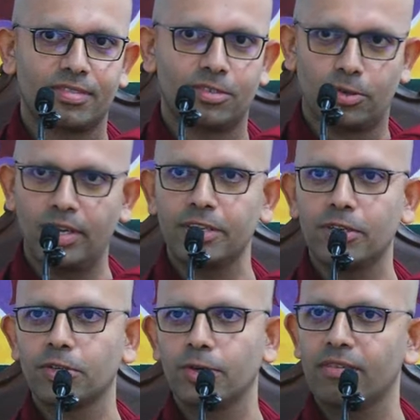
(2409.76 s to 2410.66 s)
Today,
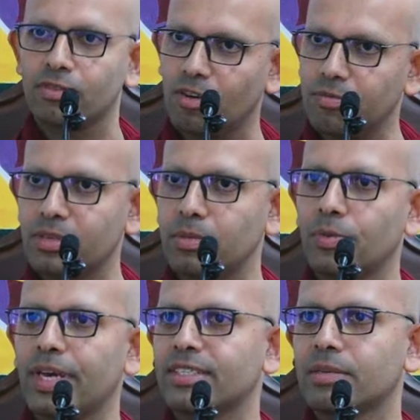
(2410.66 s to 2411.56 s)
you know, you have
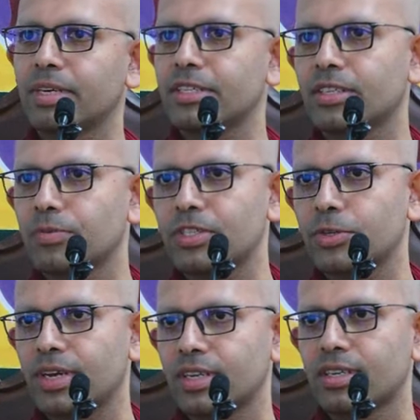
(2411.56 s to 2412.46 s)
comfortable ways and means in
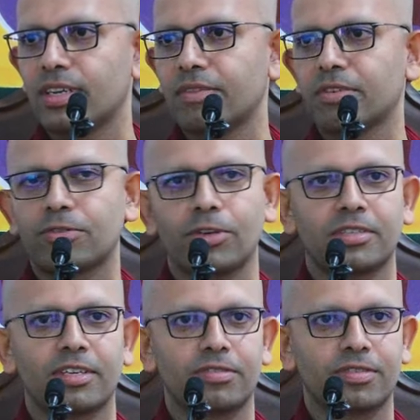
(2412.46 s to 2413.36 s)
which you can earn a living for
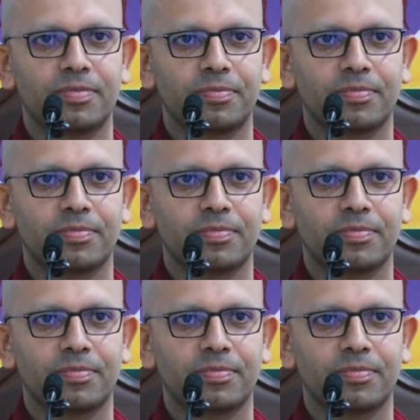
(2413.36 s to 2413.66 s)
yourselves.